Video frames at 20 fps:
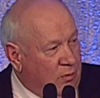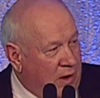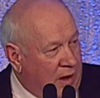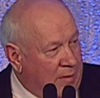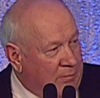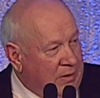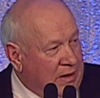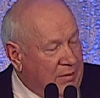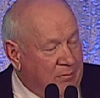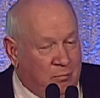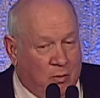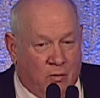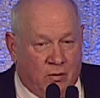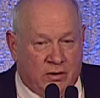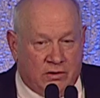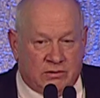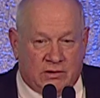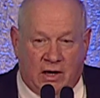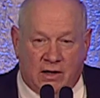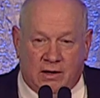how many
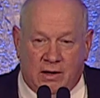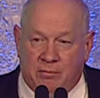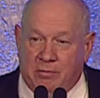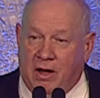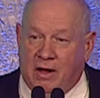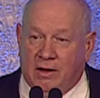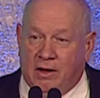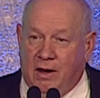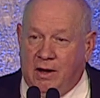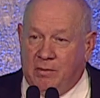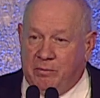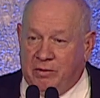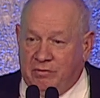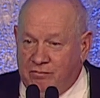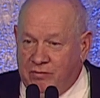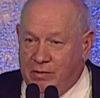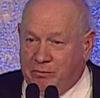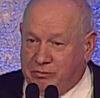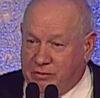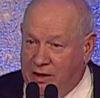mornings I got up and
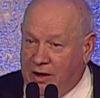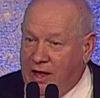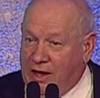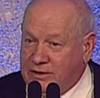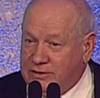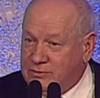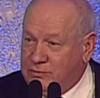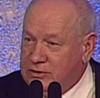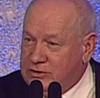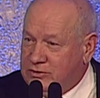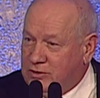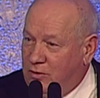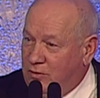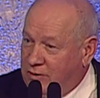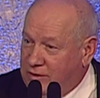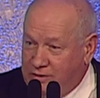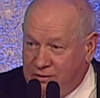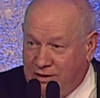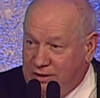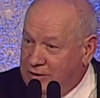flipped the light switch
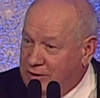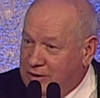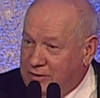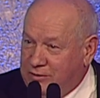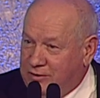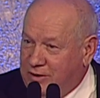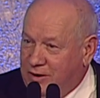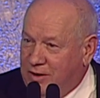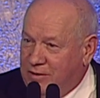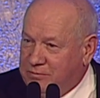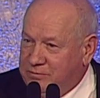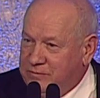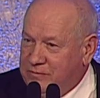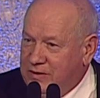on and it didn't come.